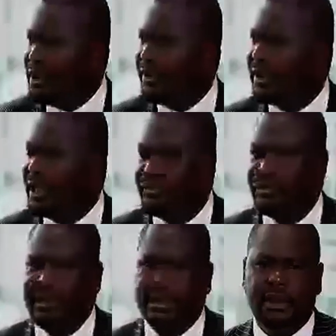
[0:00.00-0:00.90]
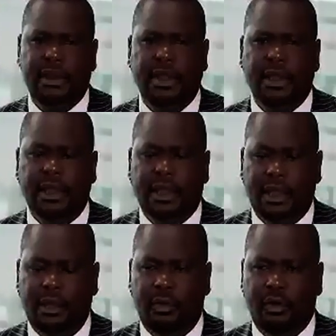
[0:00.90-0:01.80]
our country in
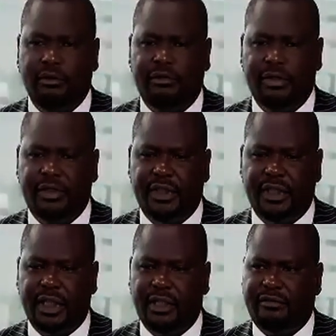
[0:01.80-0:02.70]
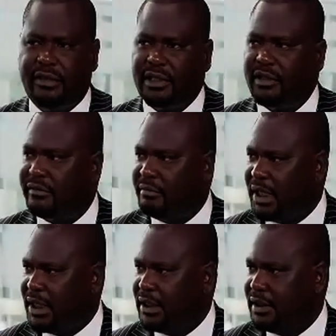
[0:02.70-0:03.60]
a more efficient and effective manner.